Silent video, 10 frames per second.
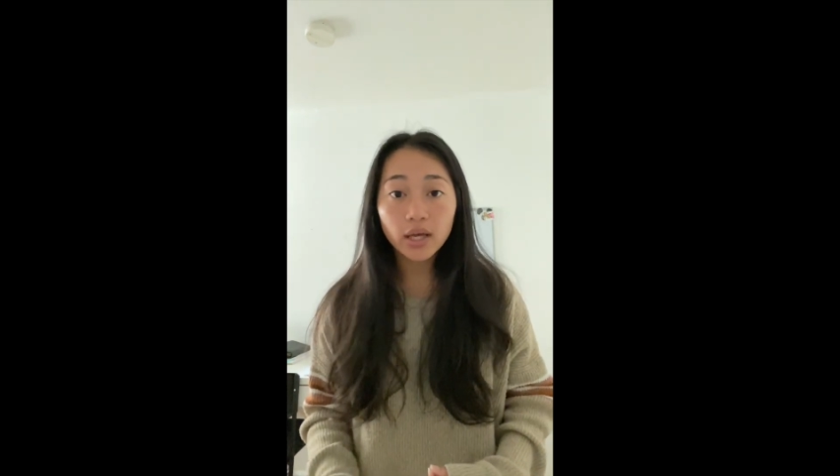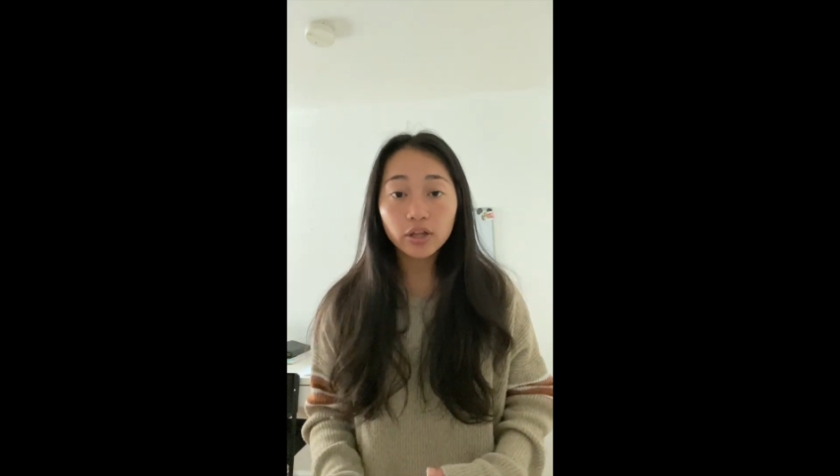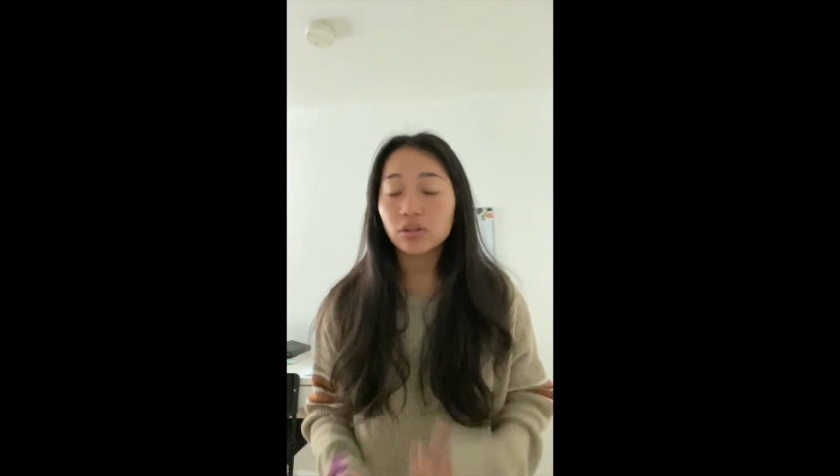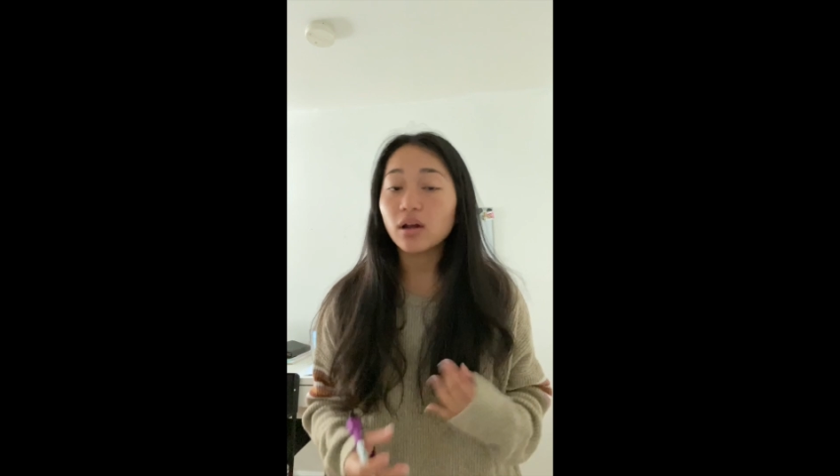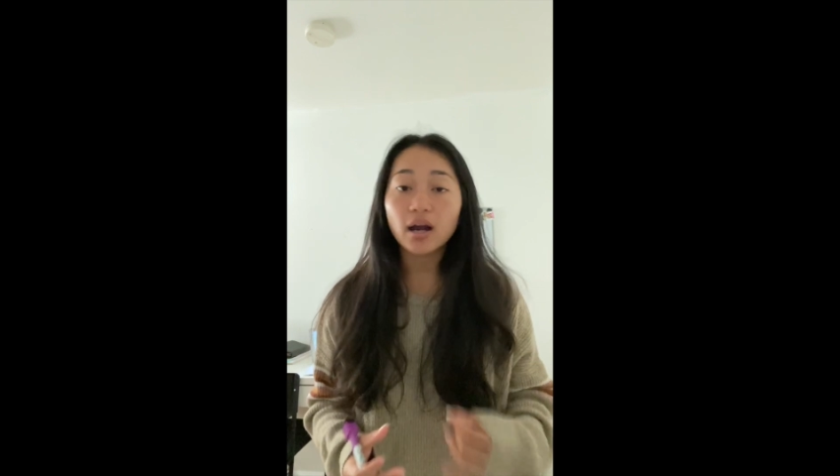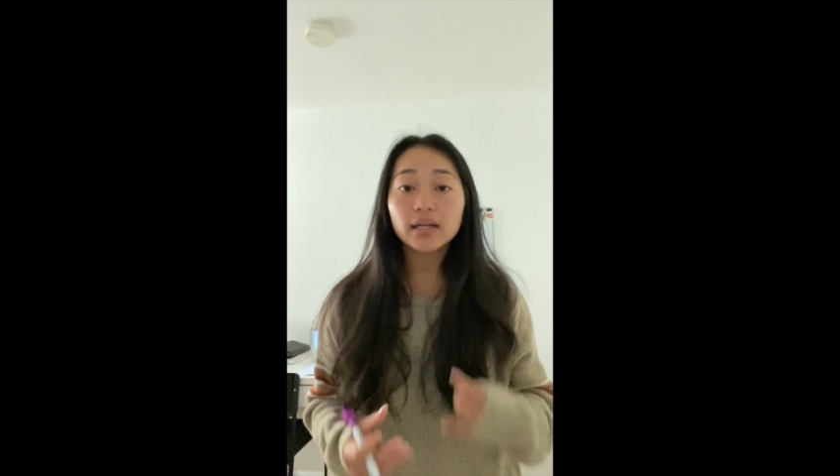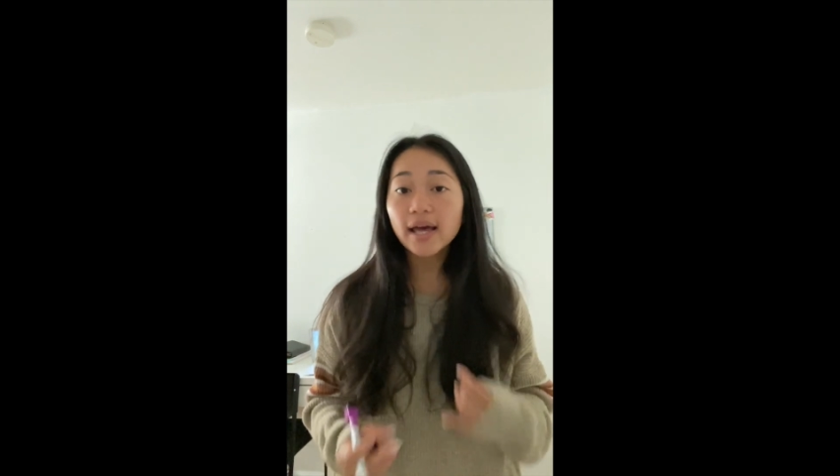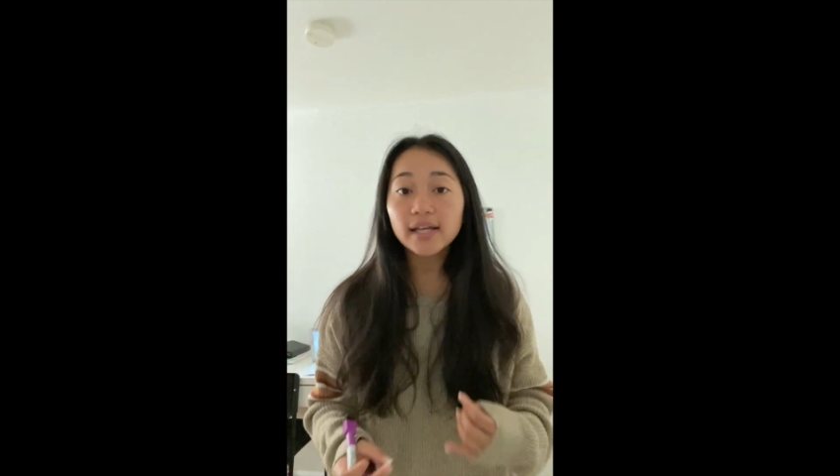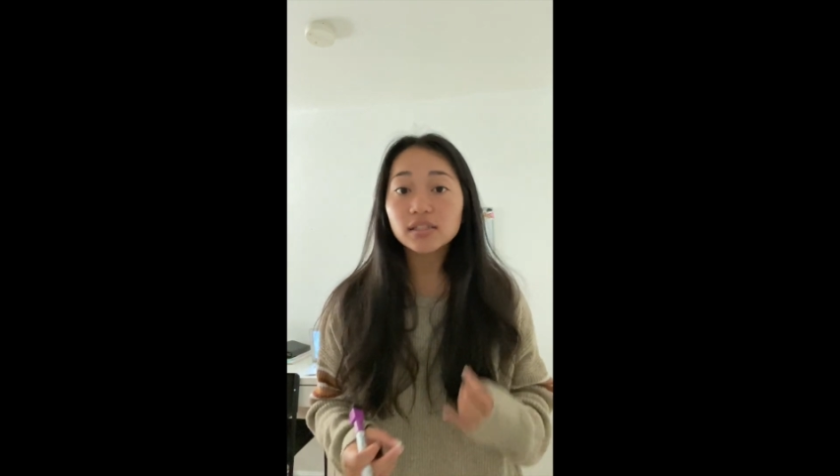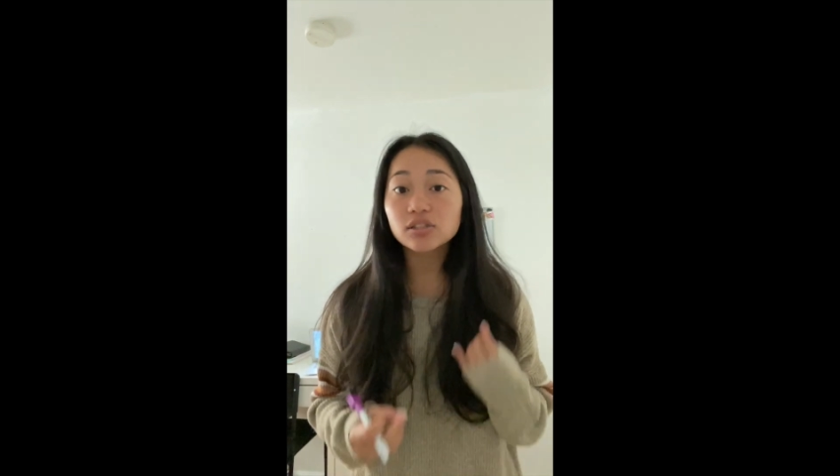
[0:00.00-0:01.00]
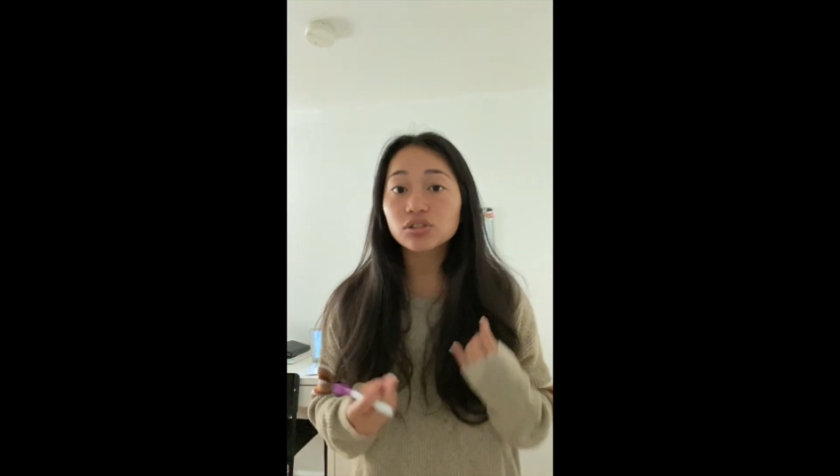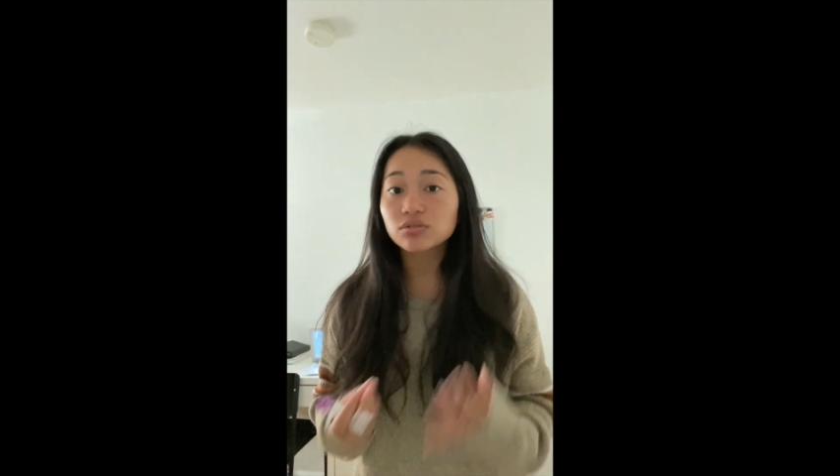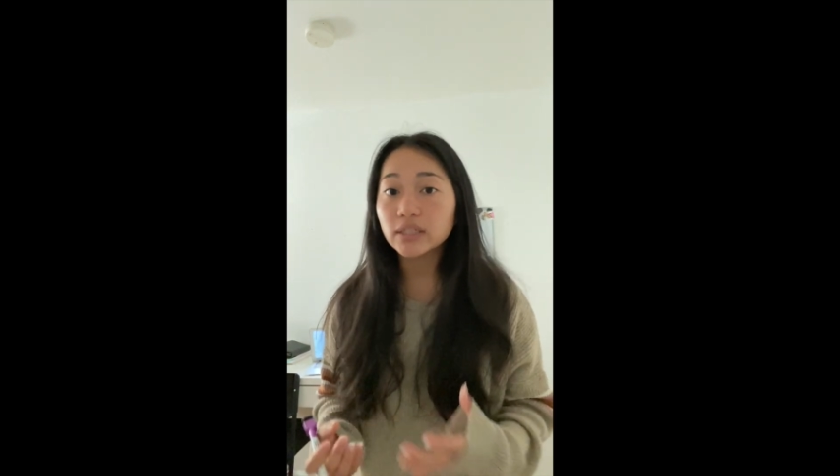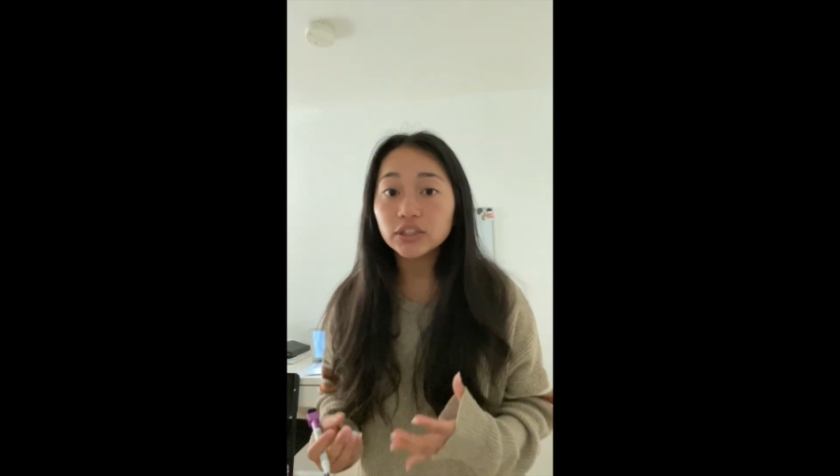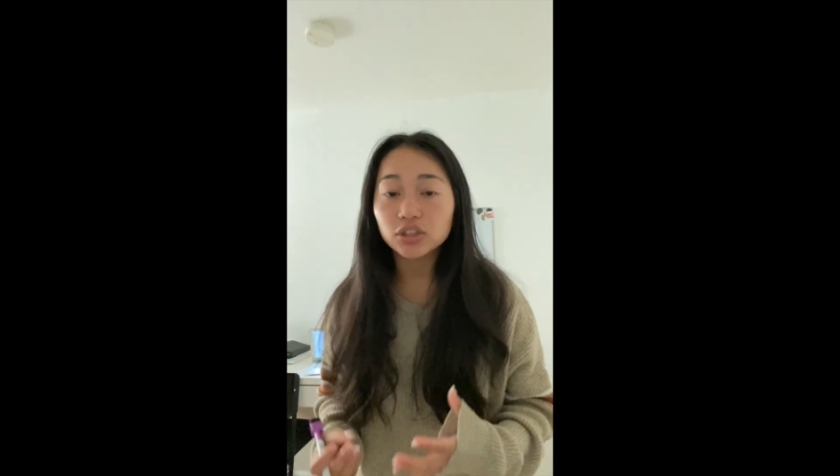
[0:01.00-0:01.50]
You're not gonna ask a
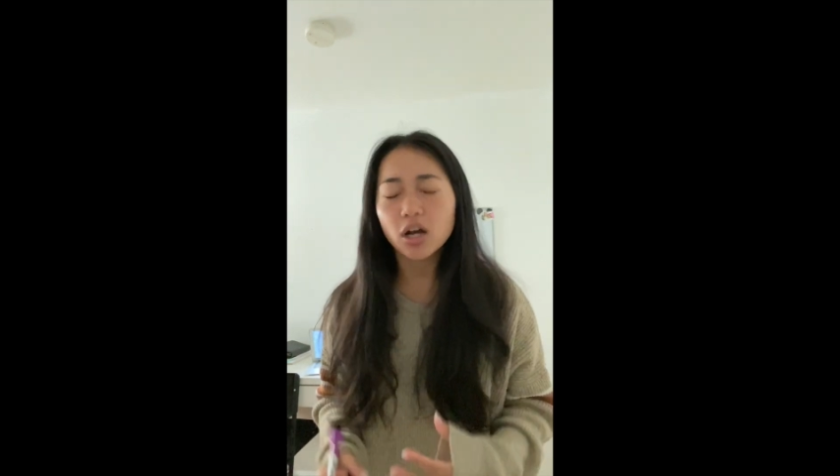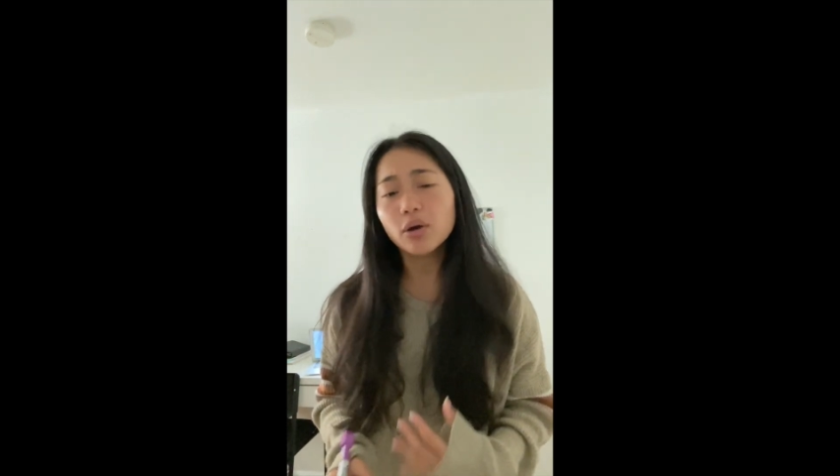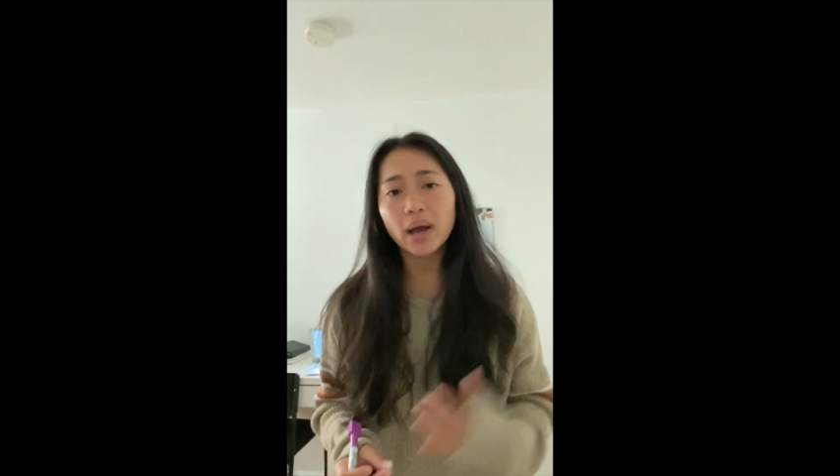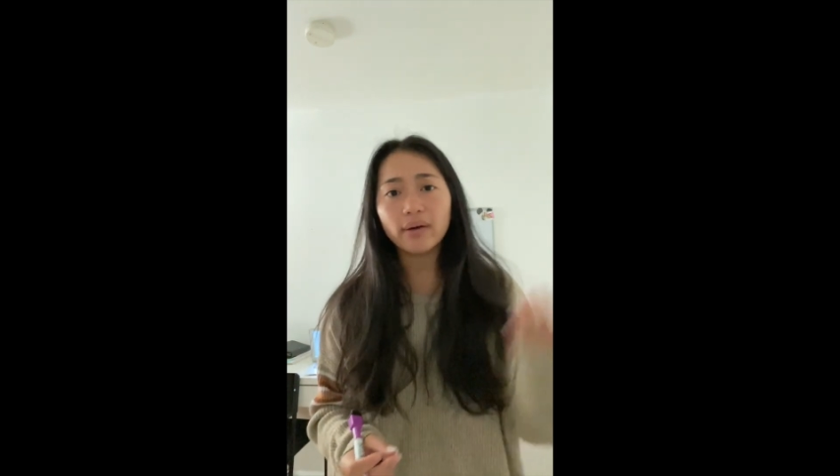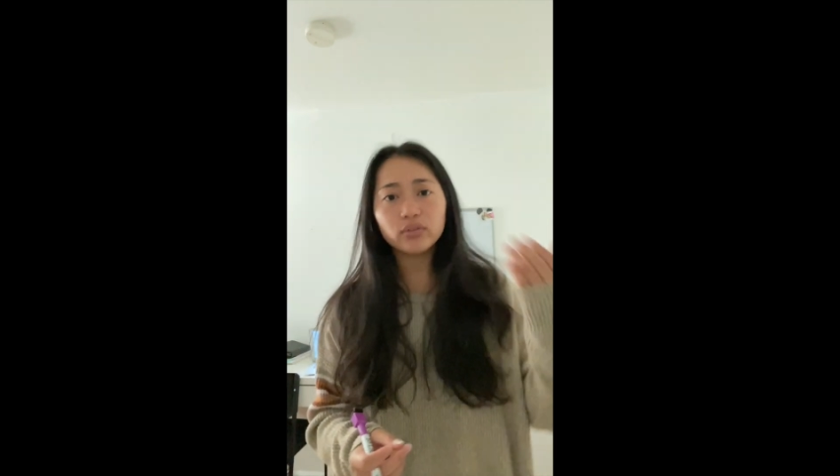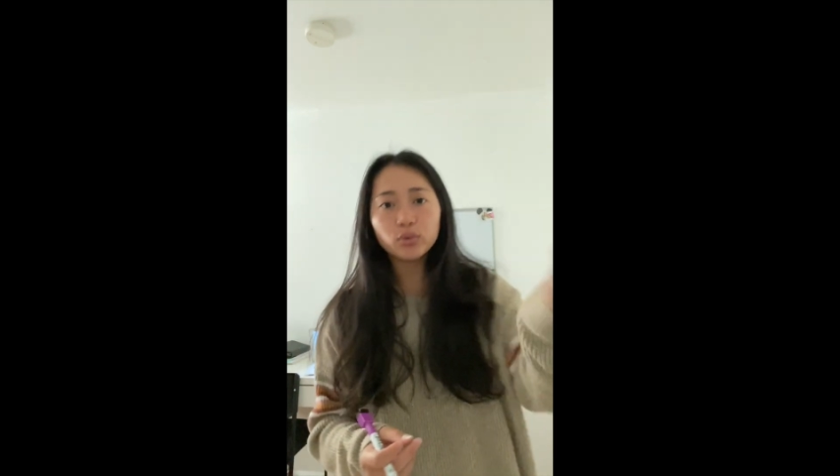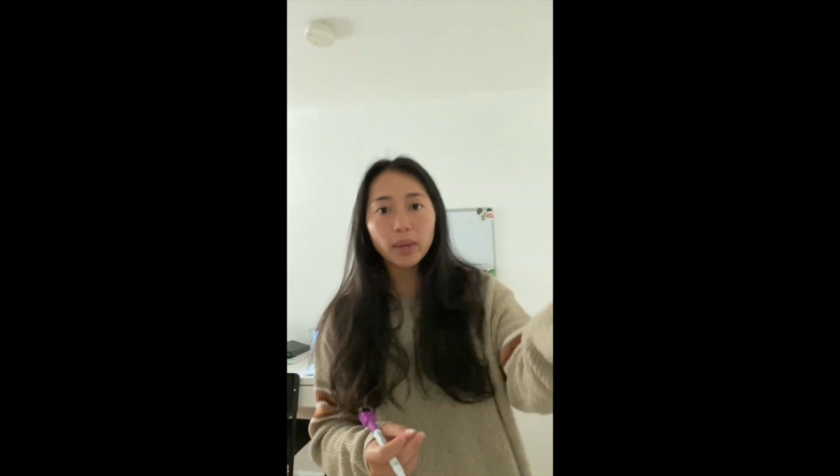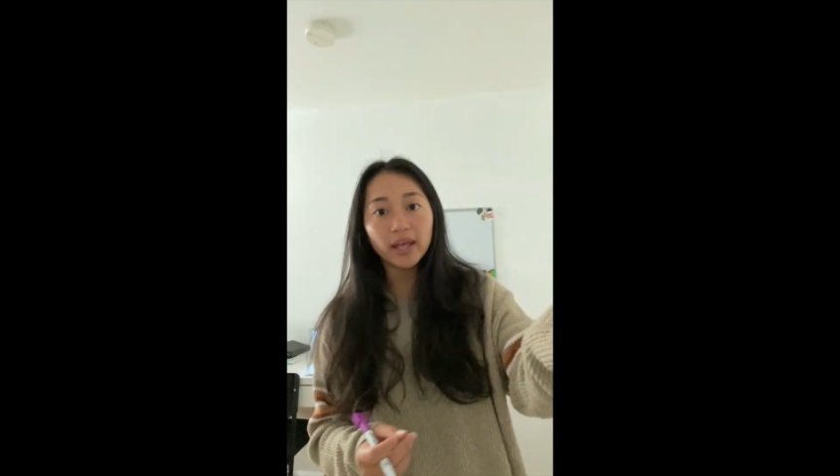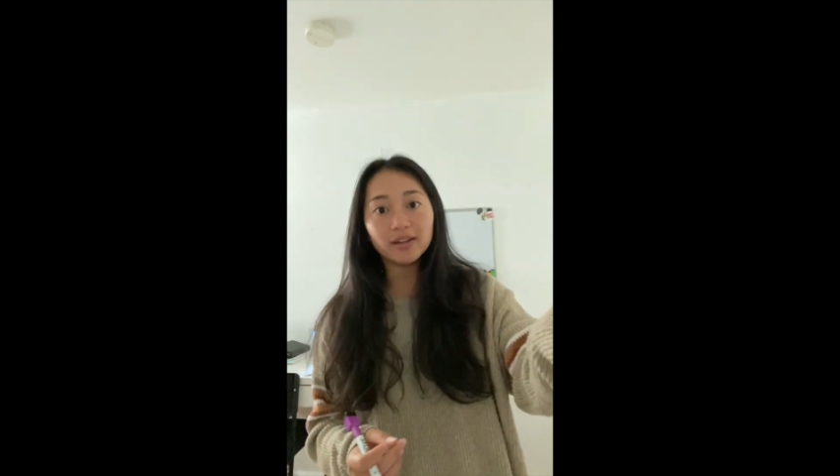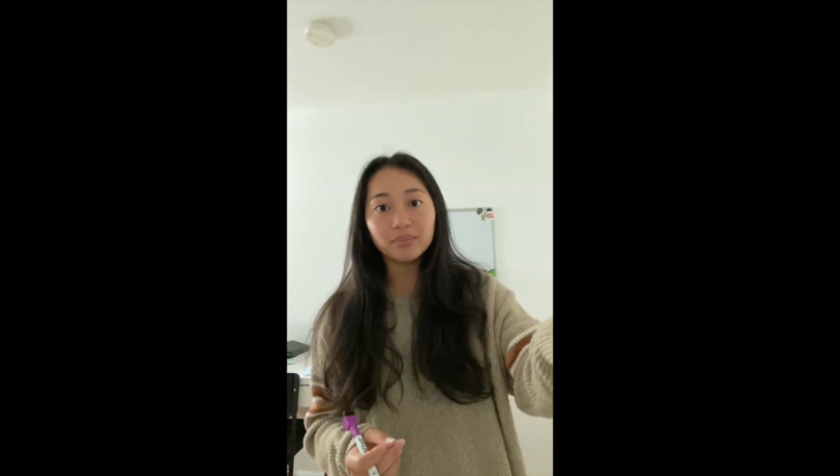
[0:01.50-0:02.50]
stranger, oh, how have you been?